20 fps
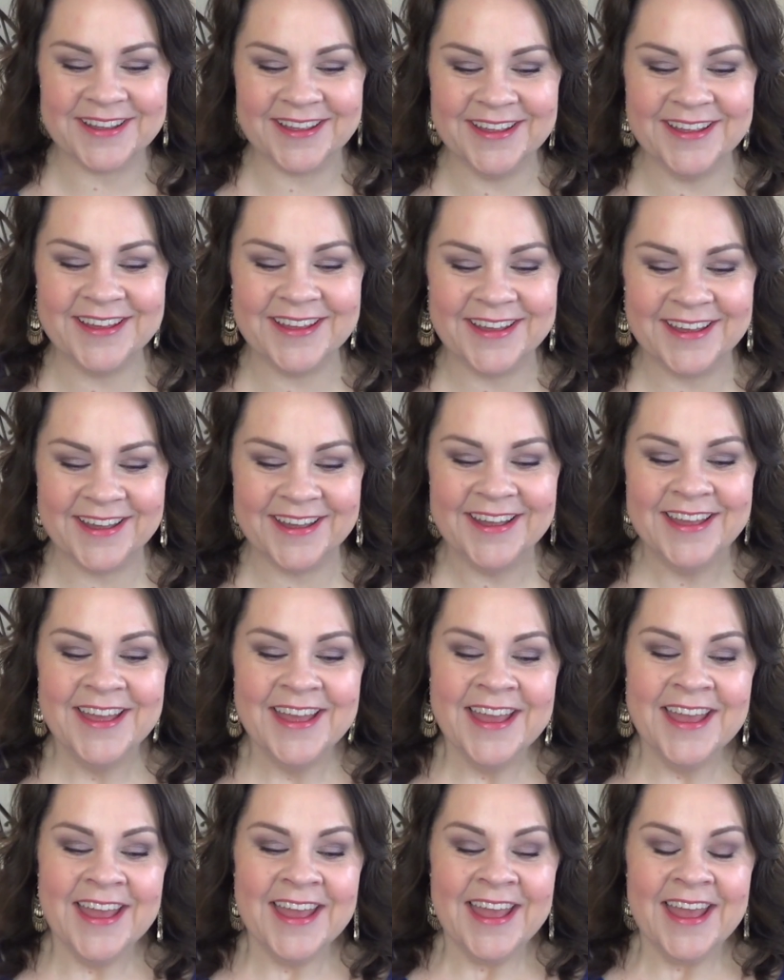uh,
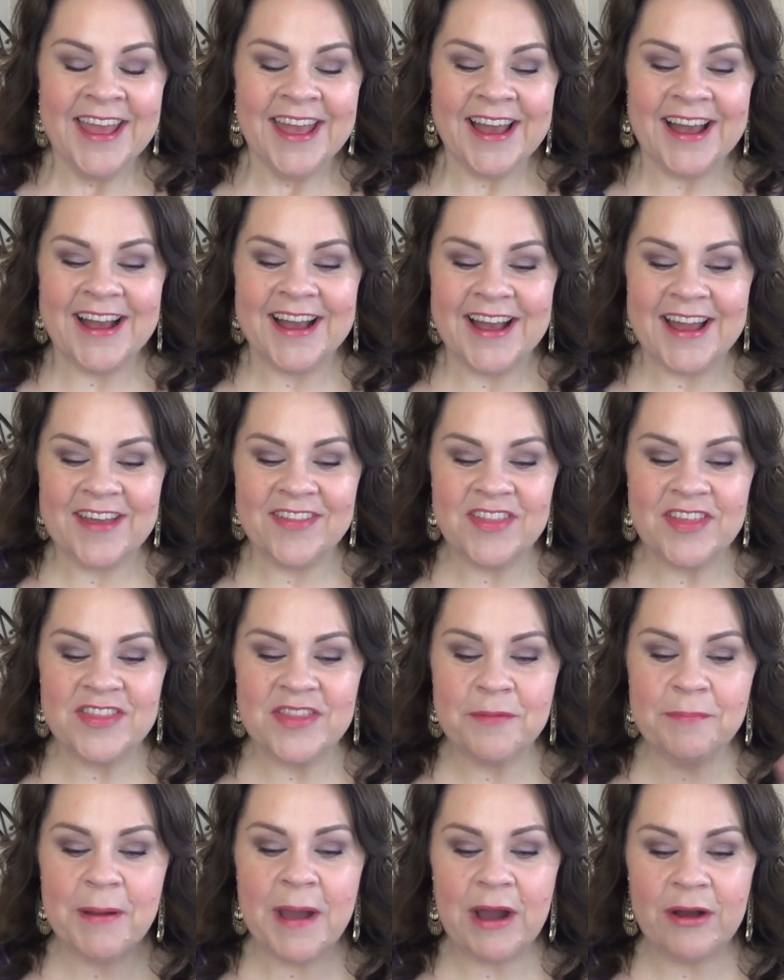and then
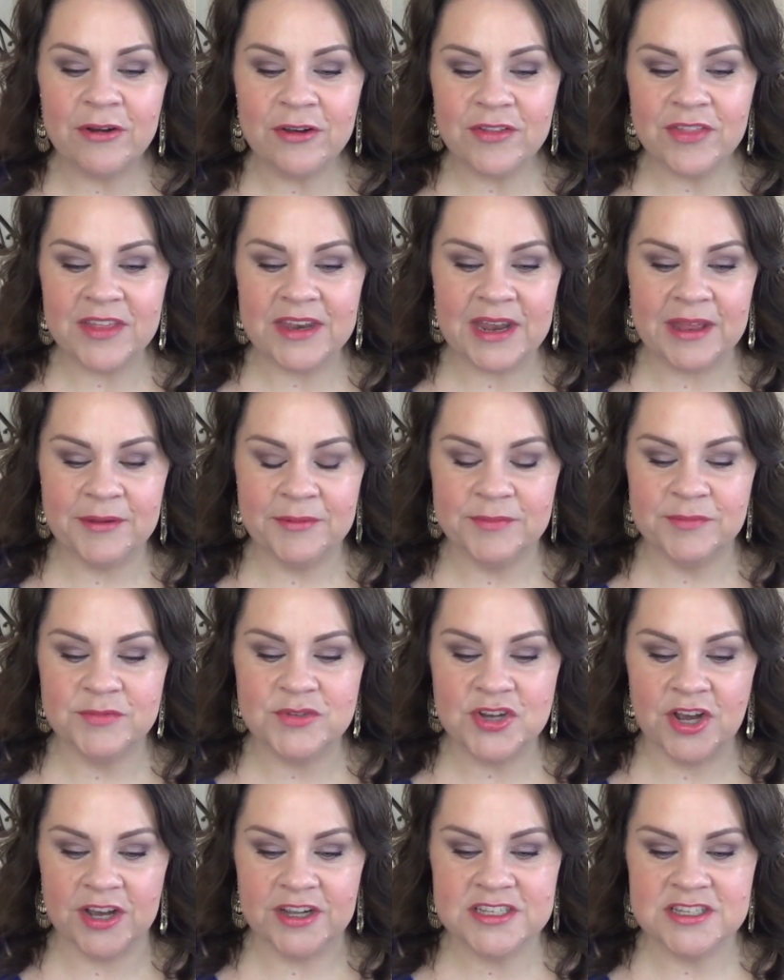the powder that I
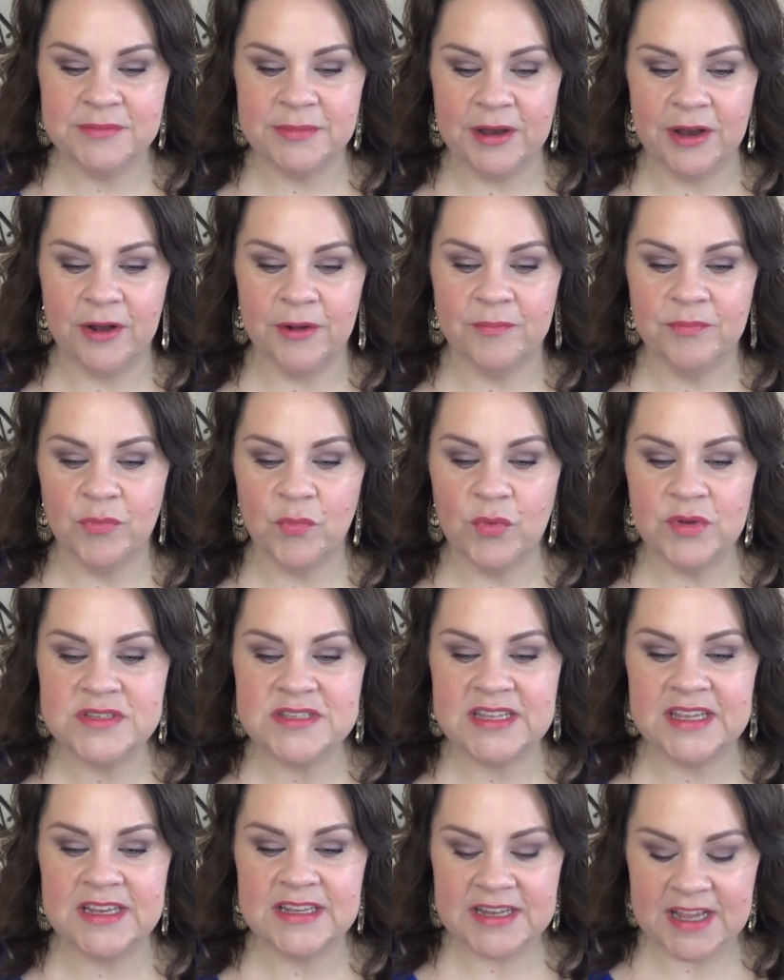talked about
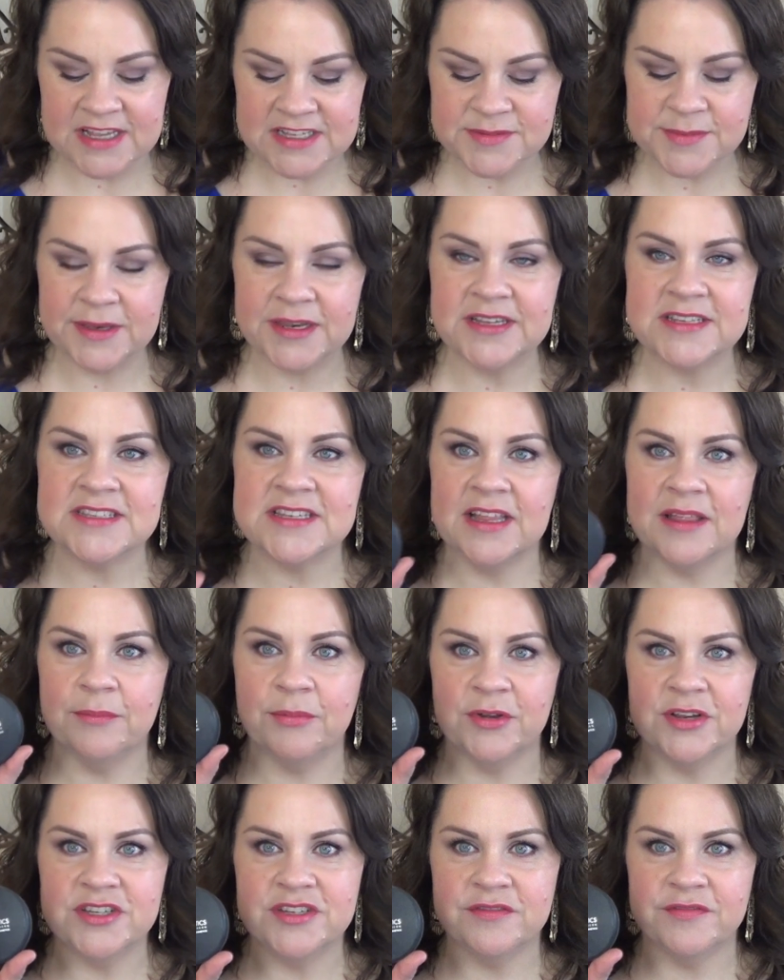was the It Cosmetics
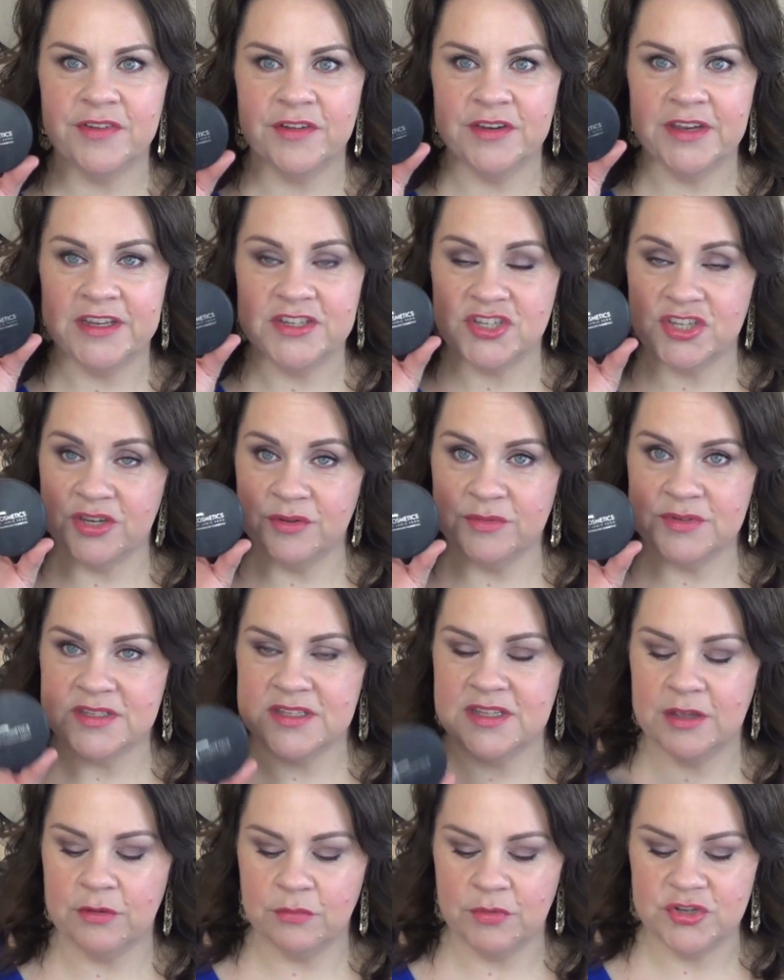Celebration Foundation. It
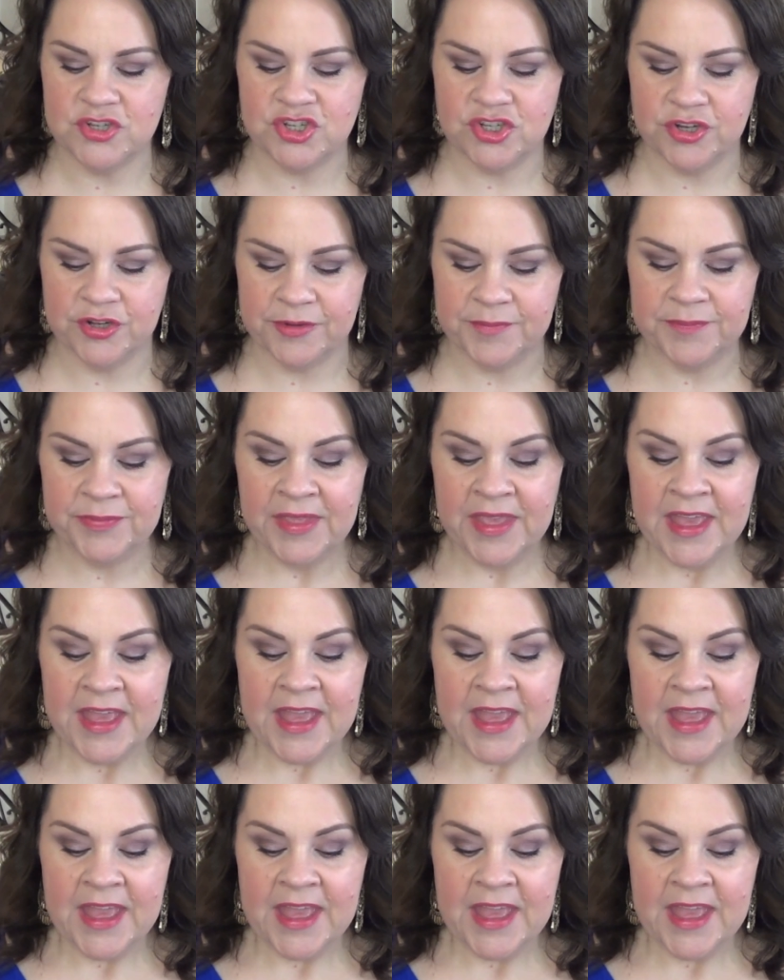was the original.